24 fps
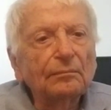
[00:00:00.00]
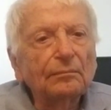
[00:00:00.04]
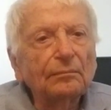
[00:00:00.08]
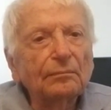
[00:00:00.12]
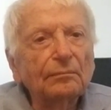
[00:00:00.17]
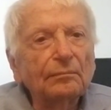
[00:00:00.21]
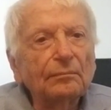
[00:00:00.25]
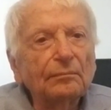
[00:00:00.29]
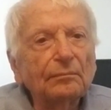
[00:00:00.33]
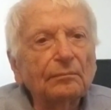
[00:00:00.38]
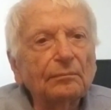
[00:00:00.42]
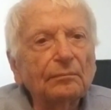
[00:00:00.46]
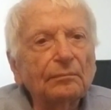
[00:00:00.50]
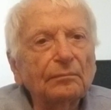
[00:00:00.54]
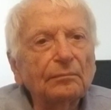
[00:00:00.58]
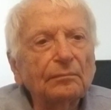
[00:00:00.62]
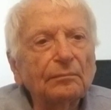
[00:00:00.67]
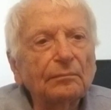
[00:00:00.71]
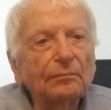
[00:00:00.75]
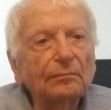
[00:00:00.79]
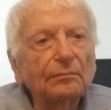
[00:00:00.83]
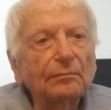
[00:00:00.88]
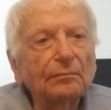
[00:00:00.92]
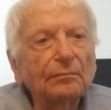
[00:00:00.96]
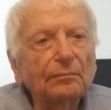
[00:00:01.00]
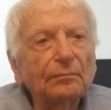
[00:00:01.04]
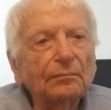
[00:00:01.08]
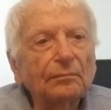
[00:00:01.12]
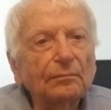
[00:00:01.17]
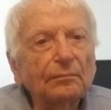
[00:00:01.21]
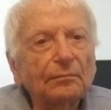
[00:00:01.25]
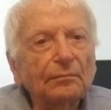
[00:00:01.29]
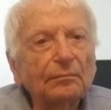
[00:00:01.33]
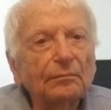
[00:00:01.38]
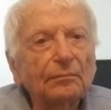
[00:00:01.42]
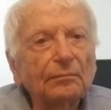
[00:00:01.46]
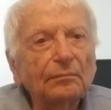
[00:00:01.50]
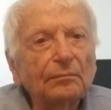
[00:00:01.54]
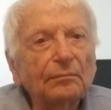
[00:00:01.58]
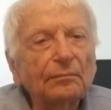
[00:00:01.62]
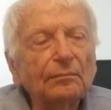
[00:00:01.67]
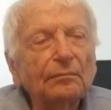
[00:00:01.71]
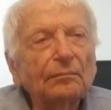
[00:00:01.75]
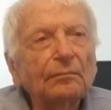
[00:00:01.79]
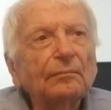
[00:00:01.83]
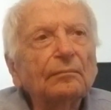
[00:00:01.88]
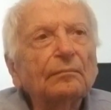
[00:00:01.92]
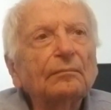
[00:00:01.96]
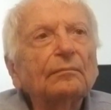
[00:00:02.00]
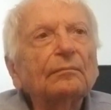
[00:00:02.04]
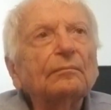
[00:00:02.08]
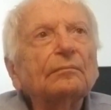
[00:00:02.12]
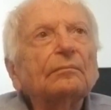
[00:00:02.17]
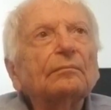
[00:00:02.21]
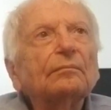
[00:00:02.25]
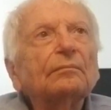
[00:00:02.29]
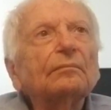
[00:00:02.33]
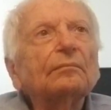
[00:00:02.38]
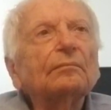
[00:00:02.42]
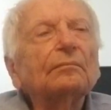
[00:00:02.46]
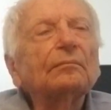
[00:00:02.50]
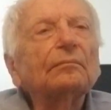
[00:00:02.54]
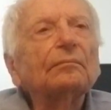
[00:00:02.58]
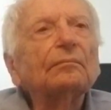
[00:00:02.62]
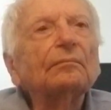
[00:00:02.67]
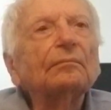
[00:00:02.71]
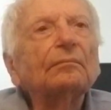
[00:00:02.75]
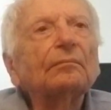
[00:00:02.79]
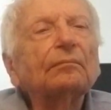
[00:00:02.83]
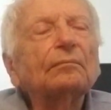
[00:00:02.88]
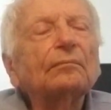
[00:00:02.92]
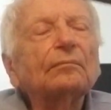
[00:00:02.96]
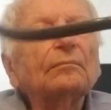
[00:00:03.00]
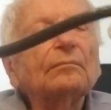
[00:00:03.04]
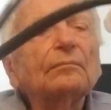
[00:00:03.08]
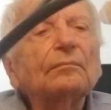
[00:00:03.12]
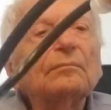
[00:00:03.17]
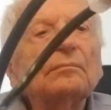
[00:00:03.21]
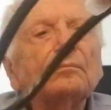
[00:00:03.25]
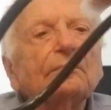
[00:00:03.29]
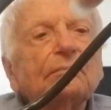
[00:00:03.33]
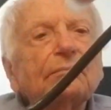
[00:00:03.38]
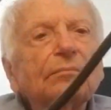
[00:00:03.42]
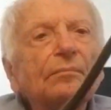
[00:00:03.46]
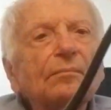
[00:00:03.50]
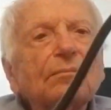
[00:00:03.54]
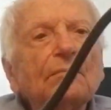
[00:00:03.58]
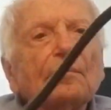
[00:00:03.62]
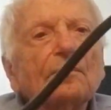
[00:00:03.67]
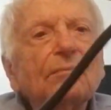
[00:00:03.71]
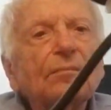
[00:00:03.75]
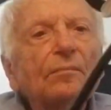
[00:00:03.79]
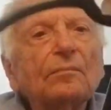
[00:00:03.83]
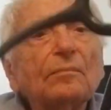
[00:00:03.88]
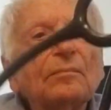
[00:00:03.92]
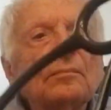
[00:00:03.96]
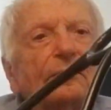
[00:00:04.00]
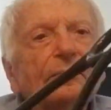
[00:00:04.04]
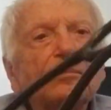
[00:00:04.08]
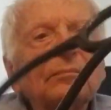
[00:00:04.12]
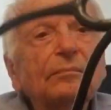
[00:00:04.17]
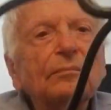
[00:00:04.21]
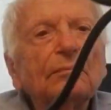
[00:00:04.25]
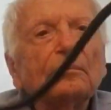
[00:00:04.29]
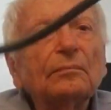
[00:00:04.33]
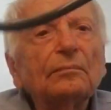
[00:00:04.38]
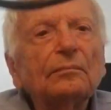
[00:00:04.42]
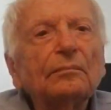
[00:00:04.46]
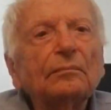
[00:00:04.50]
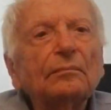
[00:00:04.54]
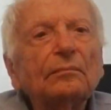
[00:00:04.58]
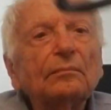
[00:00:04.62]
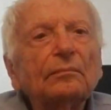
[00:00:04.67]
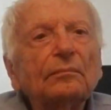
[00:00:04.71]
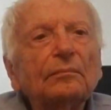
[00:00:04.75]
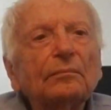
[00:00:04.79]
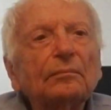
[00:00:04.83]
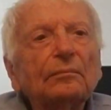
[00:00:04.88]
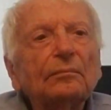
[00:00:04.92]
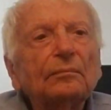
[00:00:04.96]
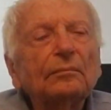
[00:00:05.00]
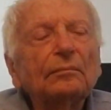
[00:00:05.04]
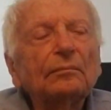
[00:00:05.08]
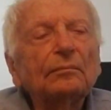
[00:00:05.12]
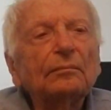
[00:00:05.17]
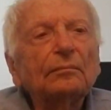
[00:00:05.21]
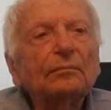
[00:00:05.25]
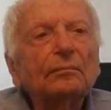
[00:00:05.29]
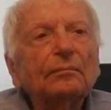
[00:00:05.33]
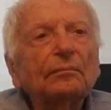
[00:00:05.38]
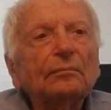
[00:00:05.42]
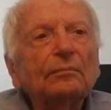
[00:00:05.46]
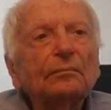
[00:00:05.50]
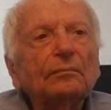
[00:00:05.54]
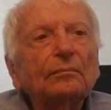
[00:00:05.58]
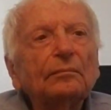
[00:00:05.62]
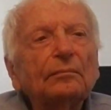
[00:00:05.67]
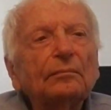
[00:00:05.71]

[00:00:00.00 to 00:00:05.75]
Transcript: Sorry, I'm wiping my stethoscope. This is my stethoscope. I've wiped it. Okay.